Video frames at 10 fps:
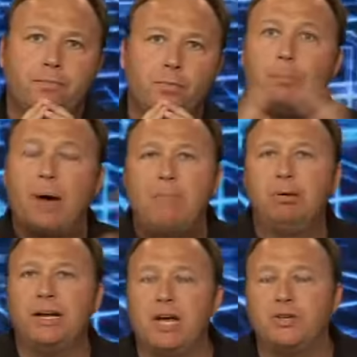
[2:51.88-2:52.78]
the
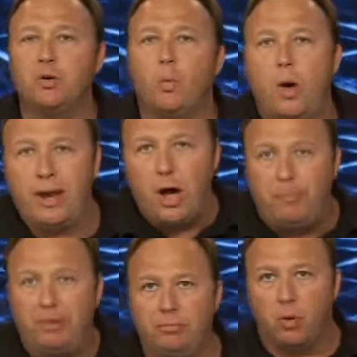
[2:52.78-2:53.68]
public doesn't want
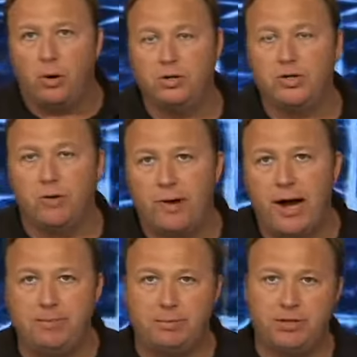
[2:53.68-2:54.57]
open borders over
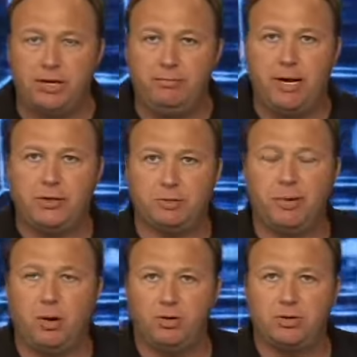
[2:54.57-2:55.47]
80% in major
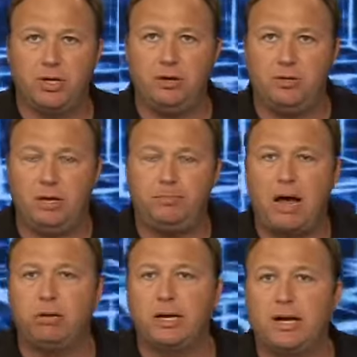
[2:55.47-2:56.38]
polls. The
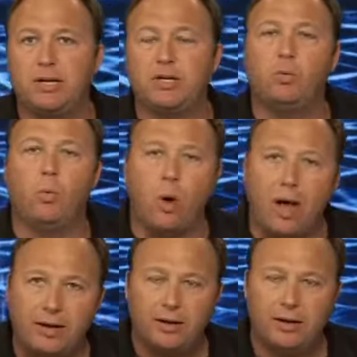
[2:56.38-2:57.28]
public doesn't
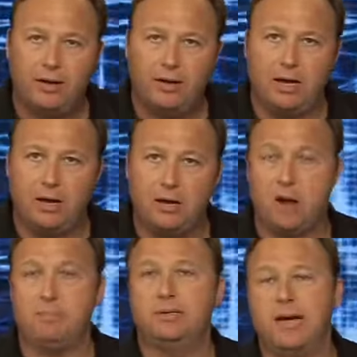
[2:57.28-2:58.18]
want
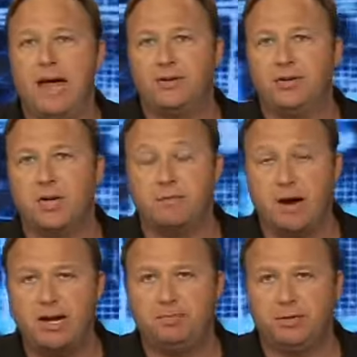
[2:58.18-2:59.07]
carbon taxes over
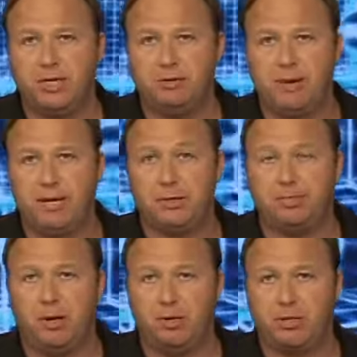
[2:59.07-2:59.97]
80% in major
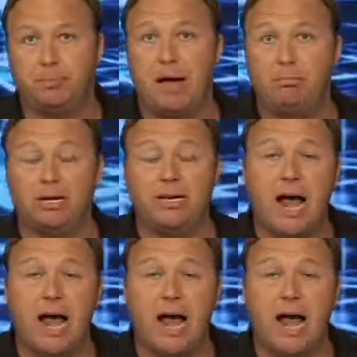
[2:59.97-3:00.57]
polls. The public,